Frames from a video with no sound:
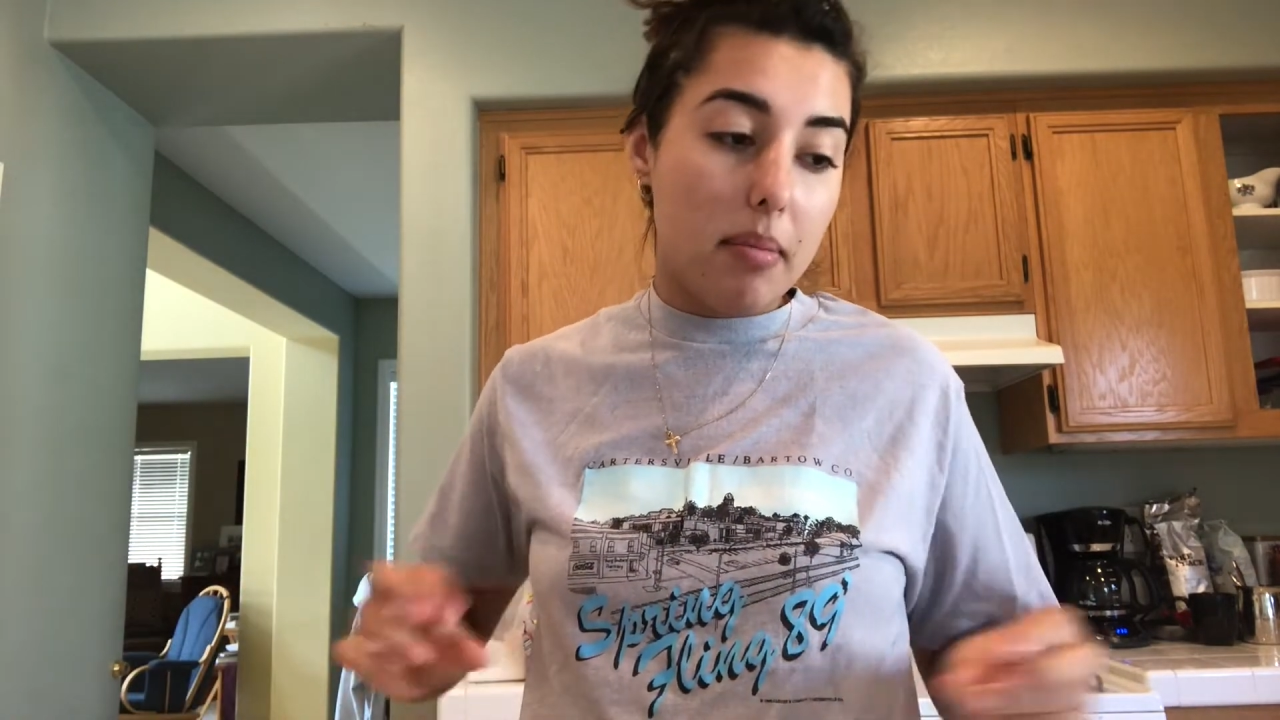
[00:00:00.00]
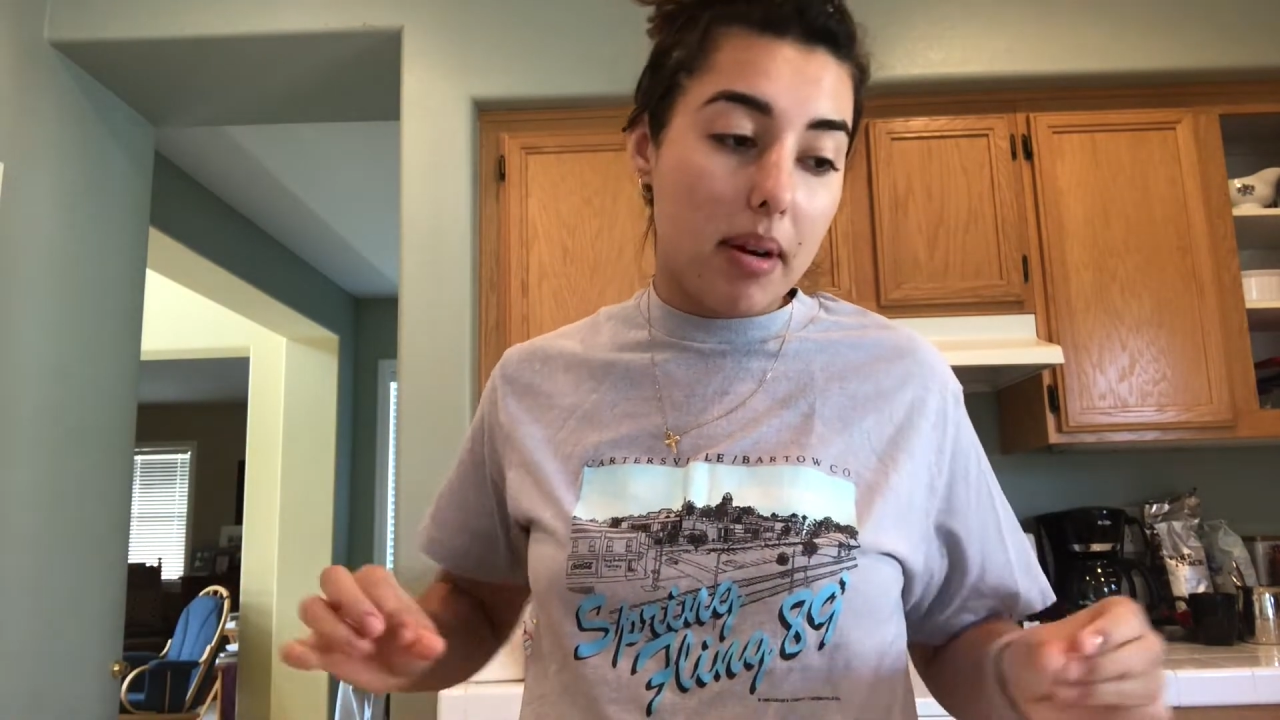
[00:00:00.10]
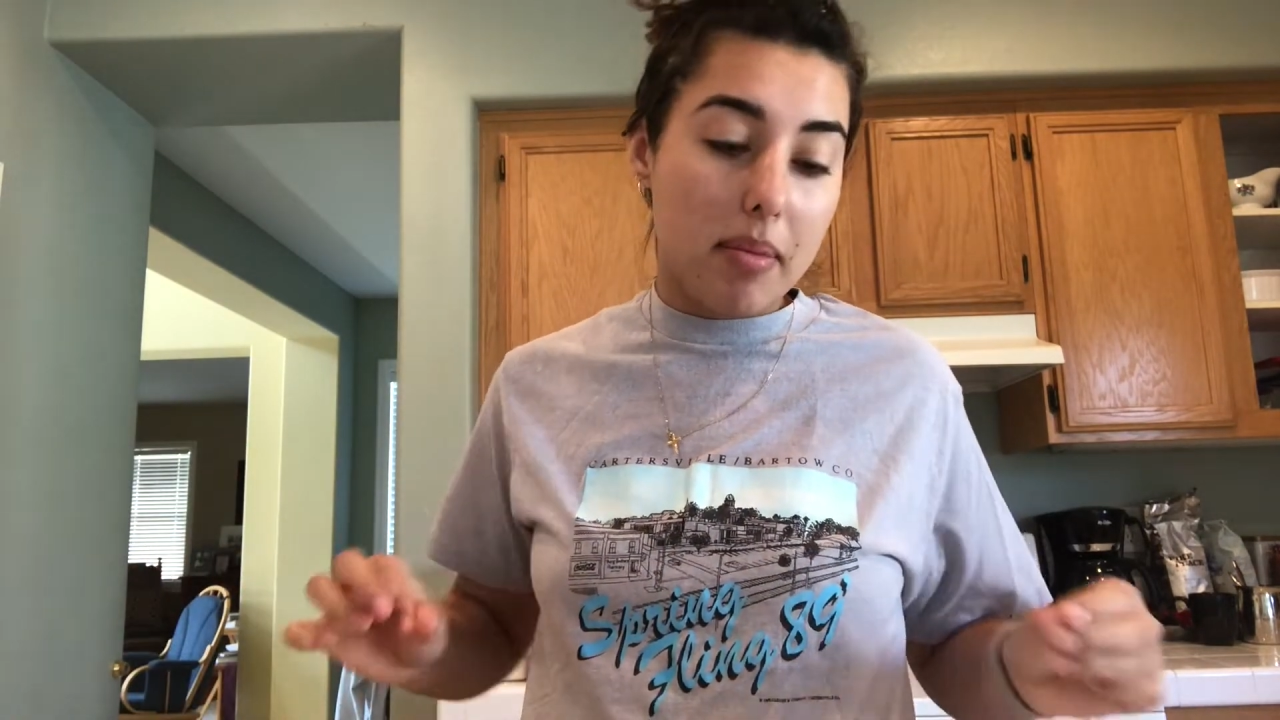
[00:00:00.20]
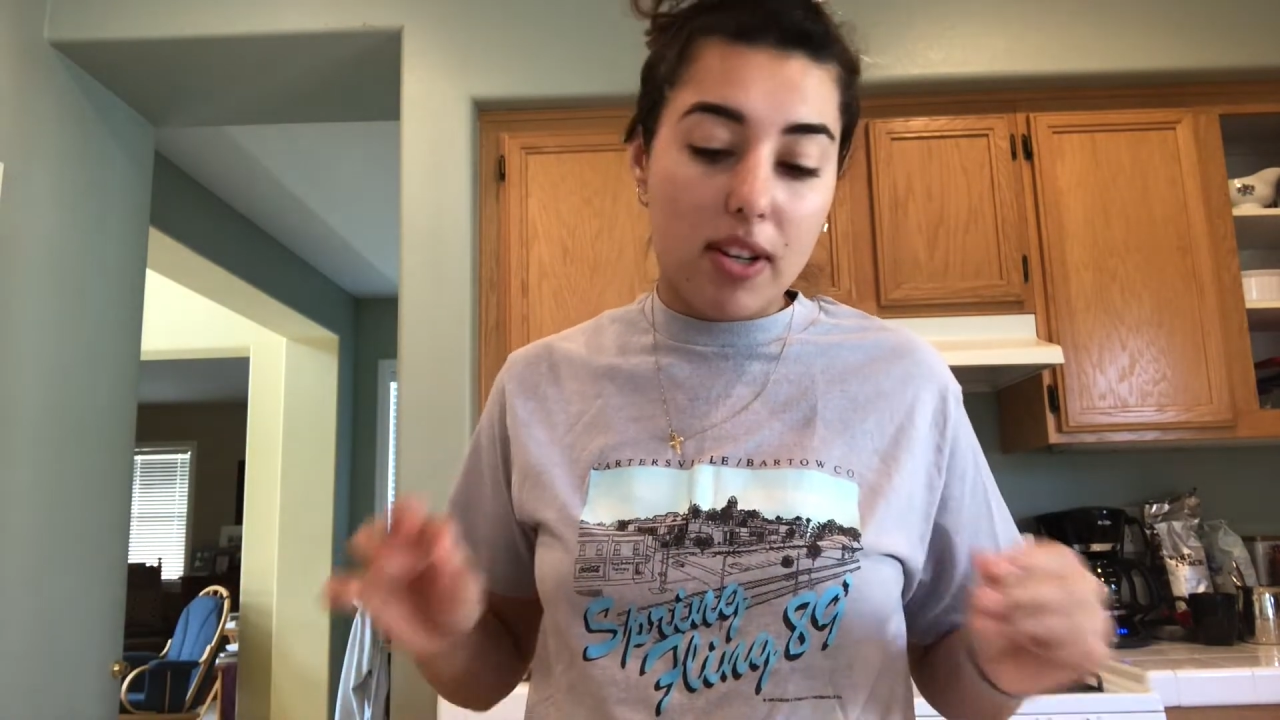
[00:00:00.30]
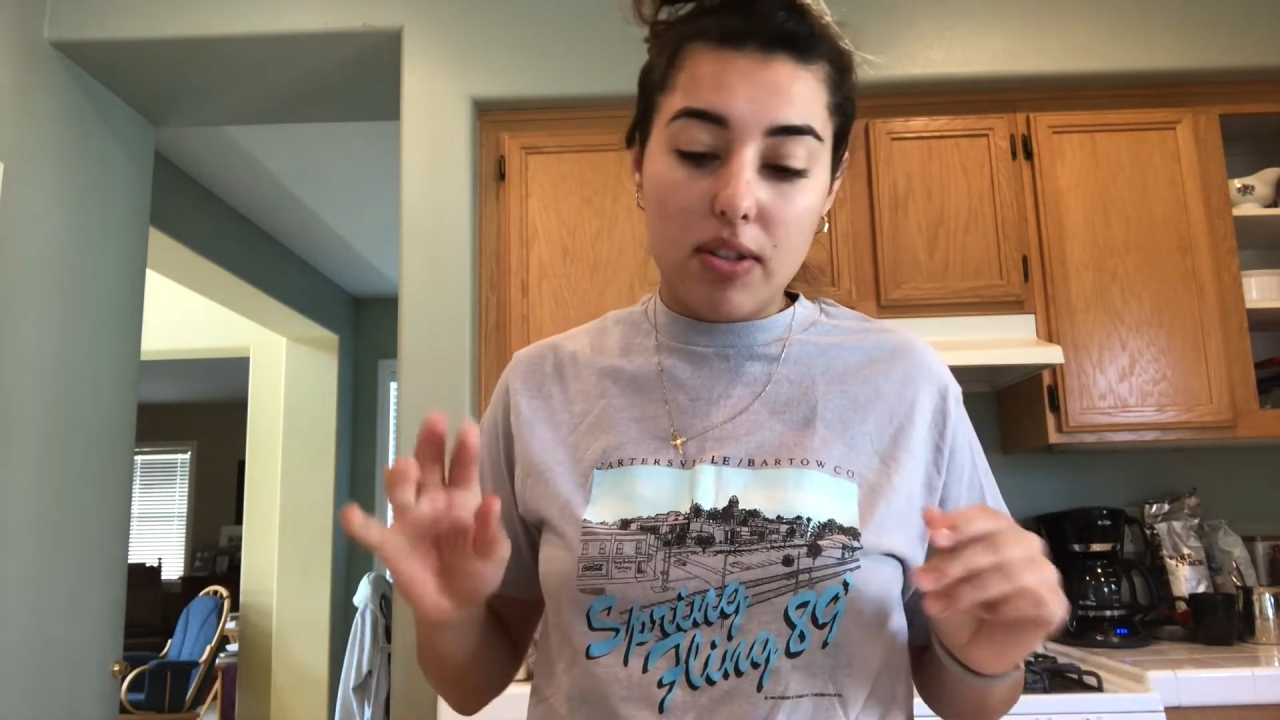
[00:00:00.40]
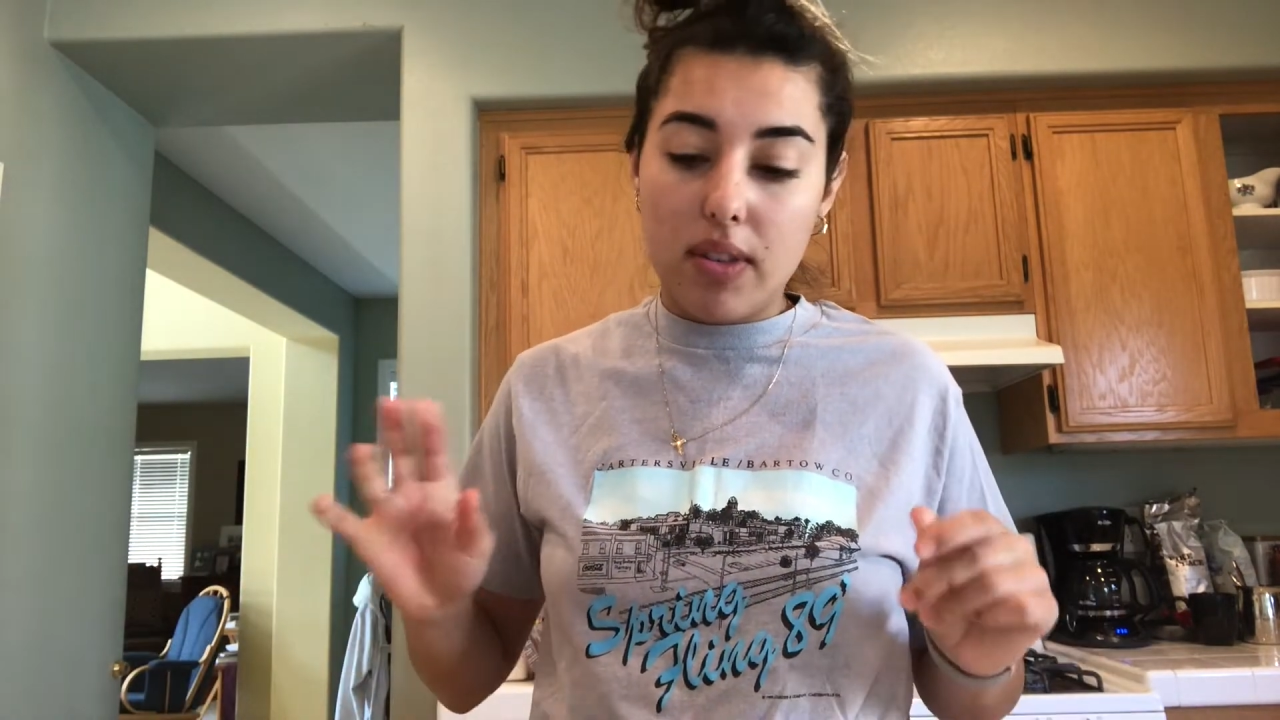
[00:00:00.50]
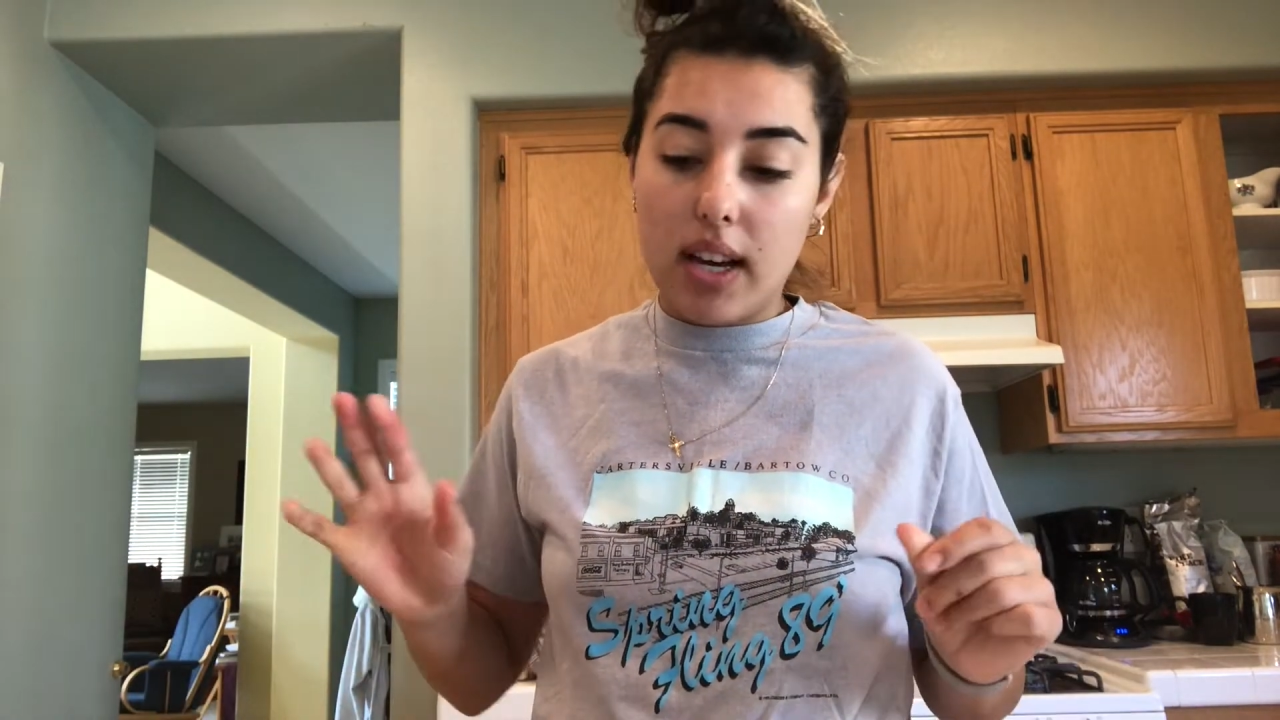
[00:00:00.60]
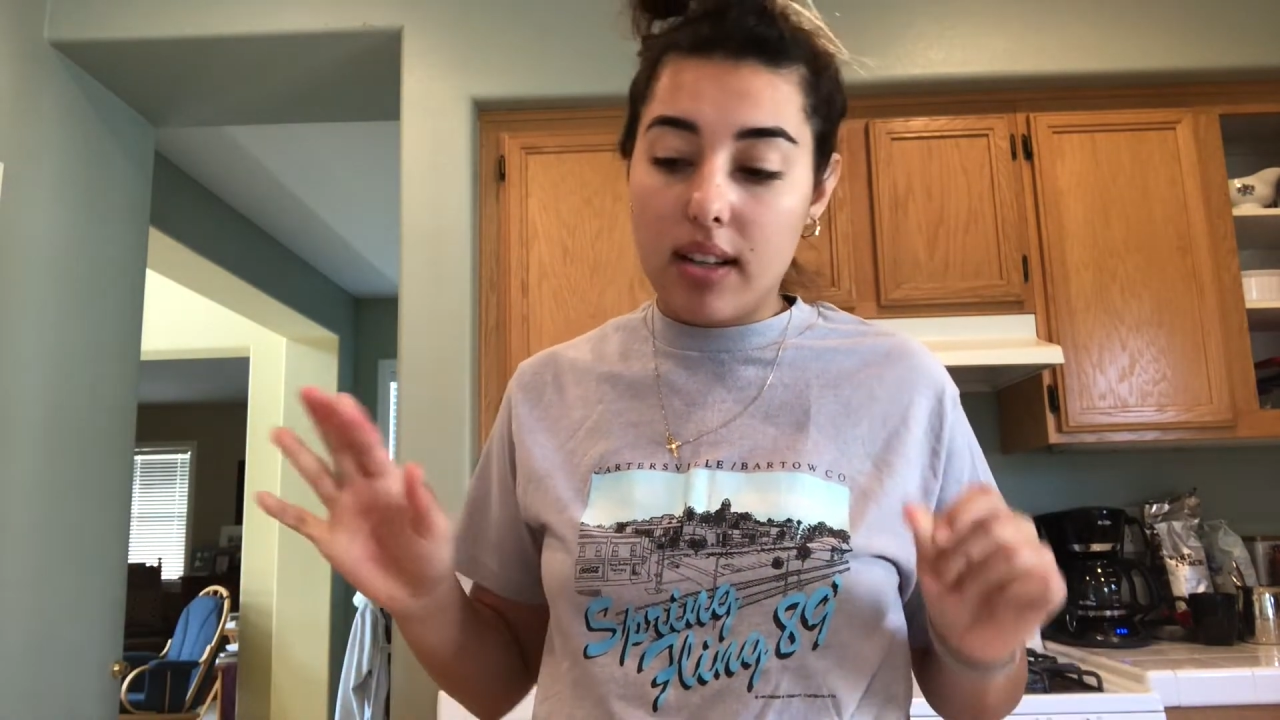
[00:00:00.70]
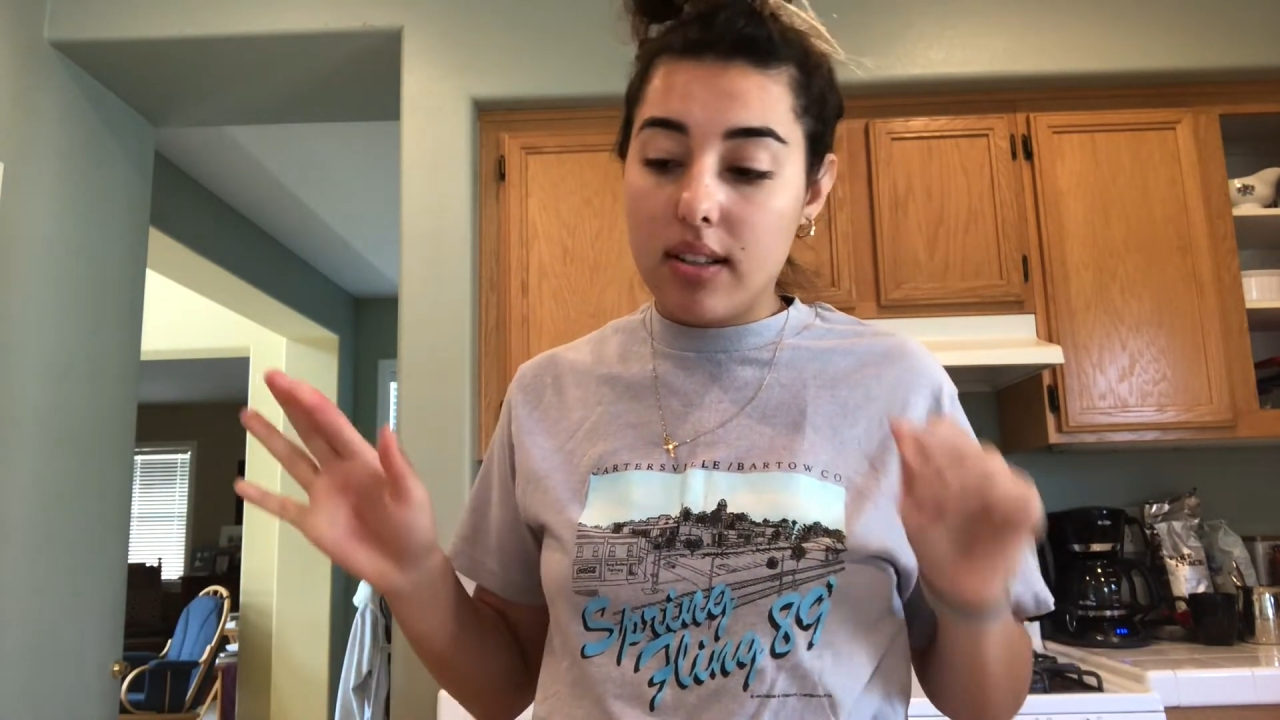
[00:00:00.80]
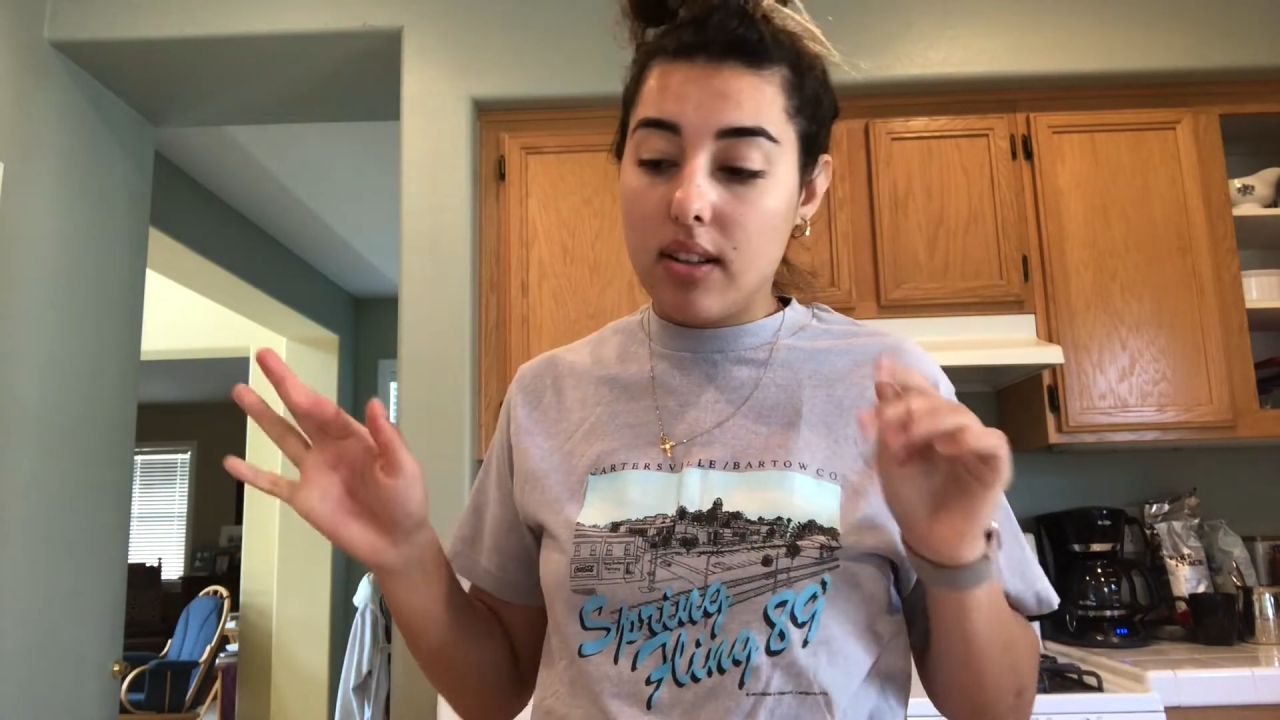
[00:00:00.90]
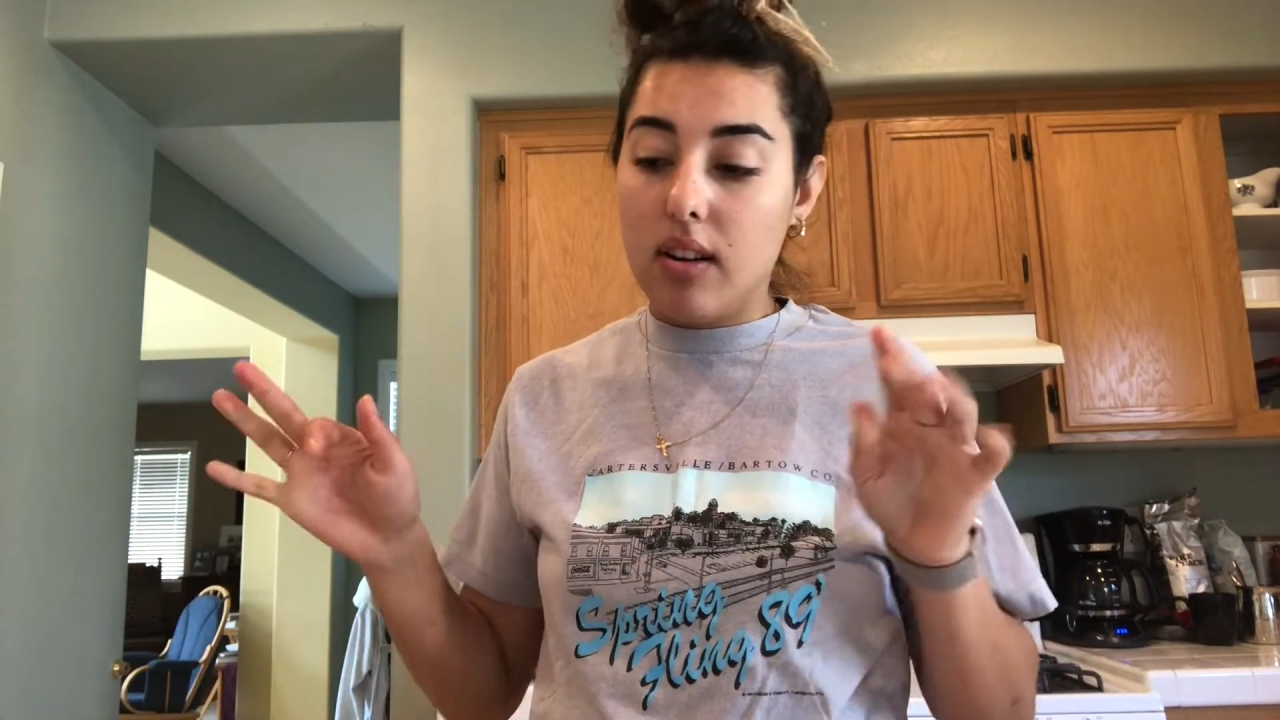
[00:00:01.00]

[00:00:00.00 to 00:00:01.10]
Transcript: but I'm gonna do that